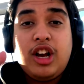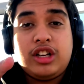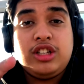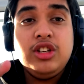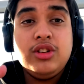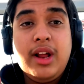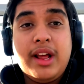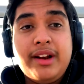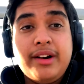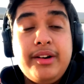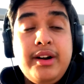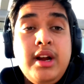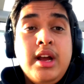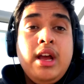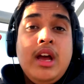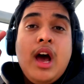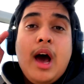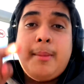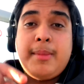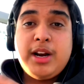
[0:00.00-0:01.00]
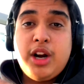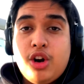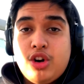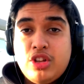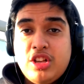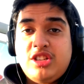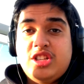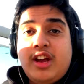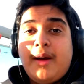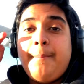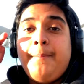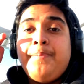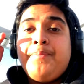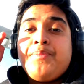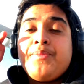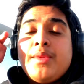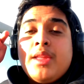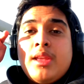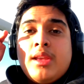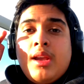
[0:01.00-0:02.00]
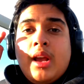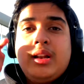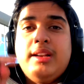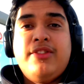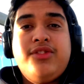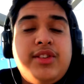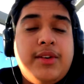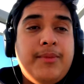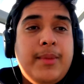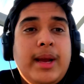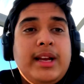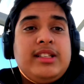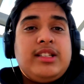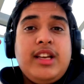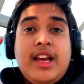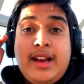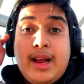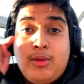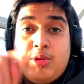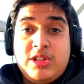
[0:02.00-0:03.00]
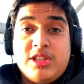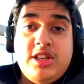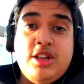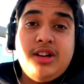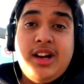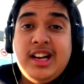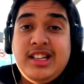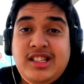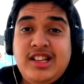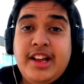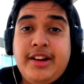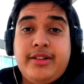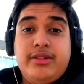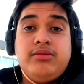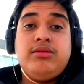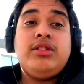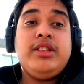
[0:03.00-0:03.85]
talk to you later. I'm gonna go to the gym, lift some weights, and I will see you guys later.